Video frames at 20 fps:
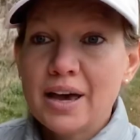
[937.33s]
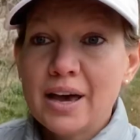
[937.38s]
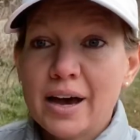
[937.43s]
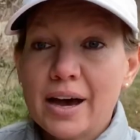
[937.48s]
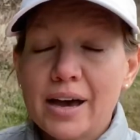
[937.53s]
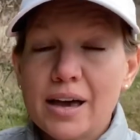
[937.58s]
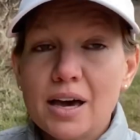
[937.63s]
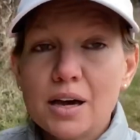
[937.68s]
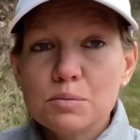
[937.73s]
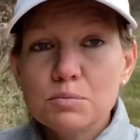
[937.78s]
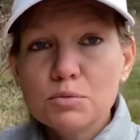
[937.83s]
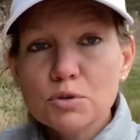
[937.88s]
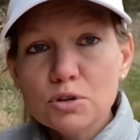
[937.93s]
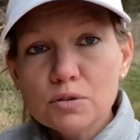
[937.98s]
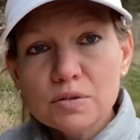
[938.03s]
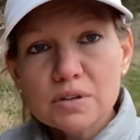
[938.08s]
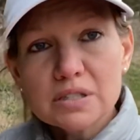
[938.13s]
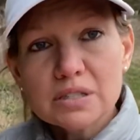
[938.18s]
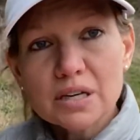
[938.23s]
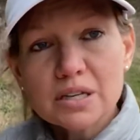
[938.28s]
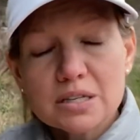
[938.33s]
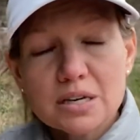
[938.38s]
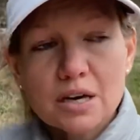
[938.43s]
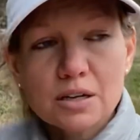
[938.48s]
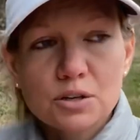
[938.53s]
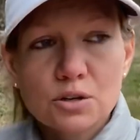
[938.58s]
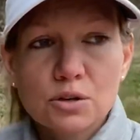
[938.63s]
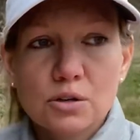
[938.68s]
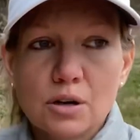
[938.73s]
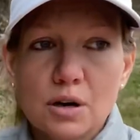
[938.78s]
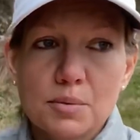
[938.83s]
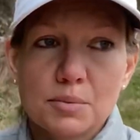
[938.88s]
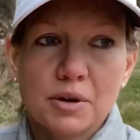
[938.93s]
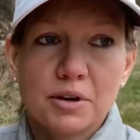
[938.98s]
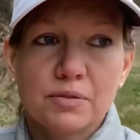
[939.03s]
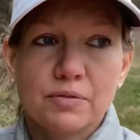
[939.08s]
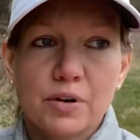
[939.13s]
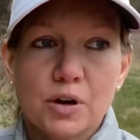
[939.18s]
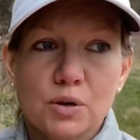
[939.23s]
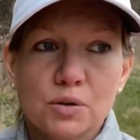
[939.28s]
I had movies I downloaded on my
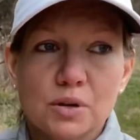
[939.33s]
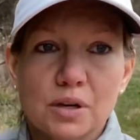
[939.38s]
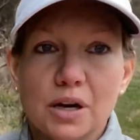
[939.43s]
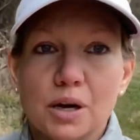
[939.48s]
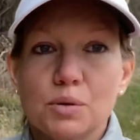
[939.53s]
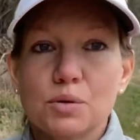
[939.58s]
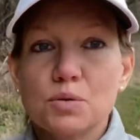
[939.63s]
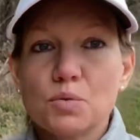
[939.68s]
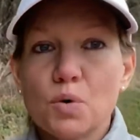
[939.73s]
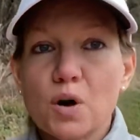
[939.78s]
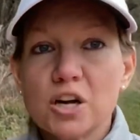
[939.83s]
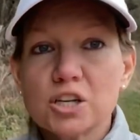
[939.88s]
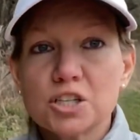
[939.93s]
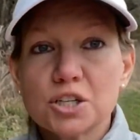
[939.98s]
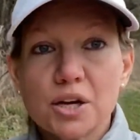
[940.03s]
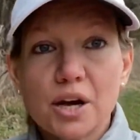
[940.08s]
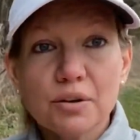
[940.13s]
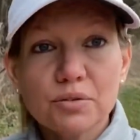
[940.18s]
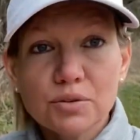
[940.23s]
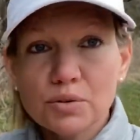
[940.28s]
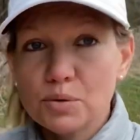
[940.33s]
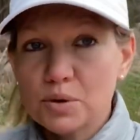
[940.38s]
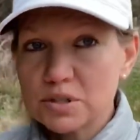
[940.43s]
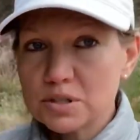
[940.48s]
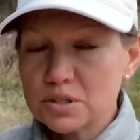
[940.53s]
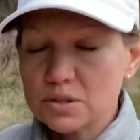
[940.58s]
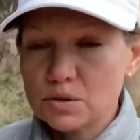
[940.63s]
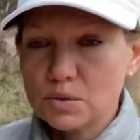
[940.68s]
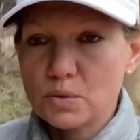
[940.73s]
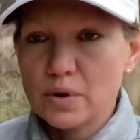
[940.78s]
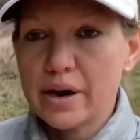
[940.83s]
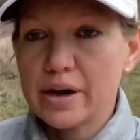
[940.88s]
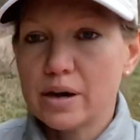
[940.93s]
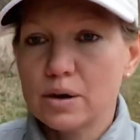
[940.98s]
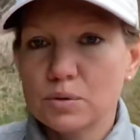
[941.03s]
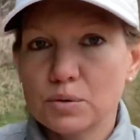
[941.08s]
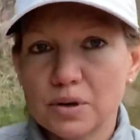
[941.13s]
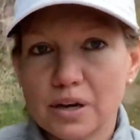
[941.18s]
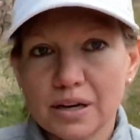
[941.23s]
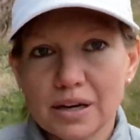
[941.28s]
phone that I would watch every once in a
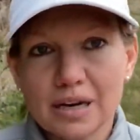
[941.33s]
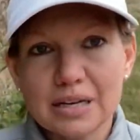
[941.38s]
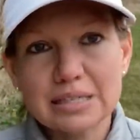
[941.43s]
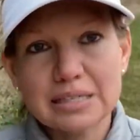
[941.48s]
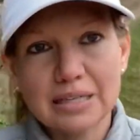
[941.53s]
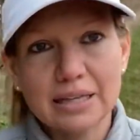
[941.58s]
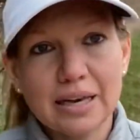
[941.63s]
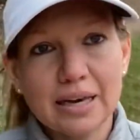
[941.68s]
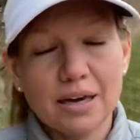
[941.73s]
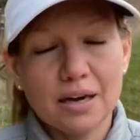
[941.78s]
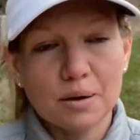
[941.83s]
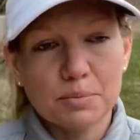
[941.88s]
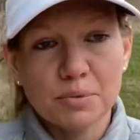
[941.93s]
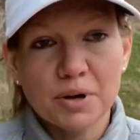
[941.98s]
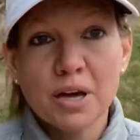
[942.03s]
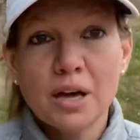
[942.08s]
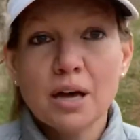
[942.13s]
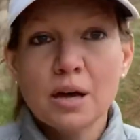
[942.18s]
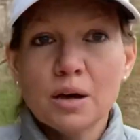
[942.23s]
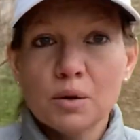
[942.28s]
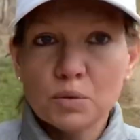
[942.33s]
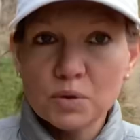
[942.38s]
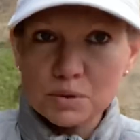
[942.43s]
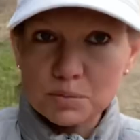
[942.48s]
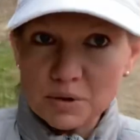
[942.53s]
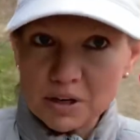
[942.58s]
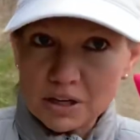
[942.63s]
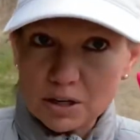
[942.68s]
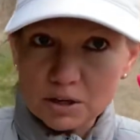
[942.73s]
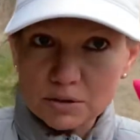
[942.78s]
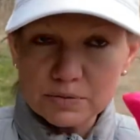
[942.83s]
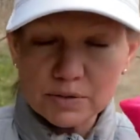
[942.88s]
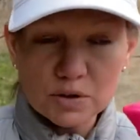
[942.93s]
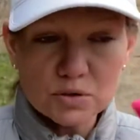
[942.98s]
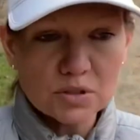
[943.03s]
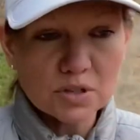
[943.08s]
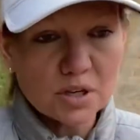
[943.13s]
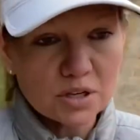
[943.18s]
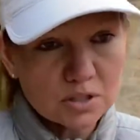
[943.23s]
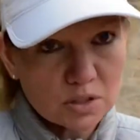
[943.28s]
while when I got to camp with my
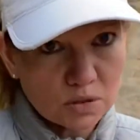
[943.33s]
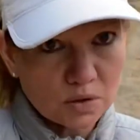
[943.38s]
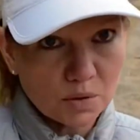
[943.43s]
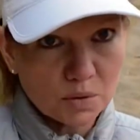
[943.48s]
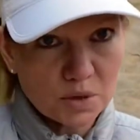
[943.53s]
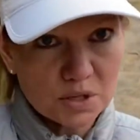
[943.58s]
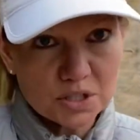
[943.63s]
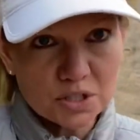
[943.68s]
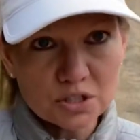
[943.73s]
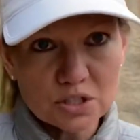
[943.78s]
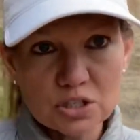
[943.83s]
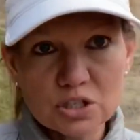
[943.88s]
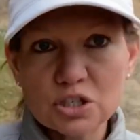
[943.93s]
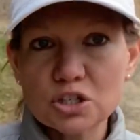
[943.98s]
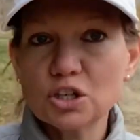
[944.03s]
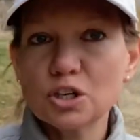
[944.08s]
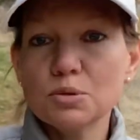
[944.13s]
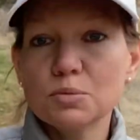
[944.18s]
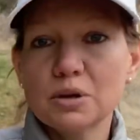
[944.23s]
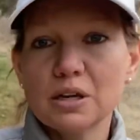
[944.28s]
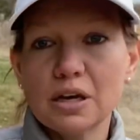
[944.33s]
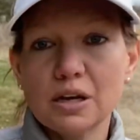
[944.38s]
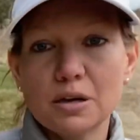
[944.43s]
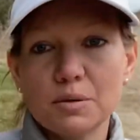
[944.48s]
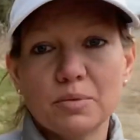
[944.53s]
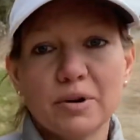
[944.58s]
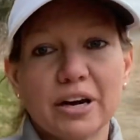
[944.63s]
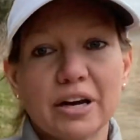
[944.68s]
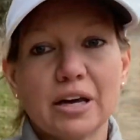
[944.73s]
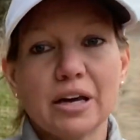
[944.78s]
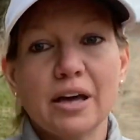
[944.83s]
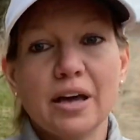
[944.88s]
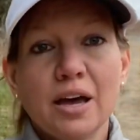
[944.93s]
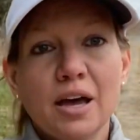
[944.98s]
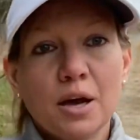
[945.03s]
earphones on, so I wasn't disturbing anybody.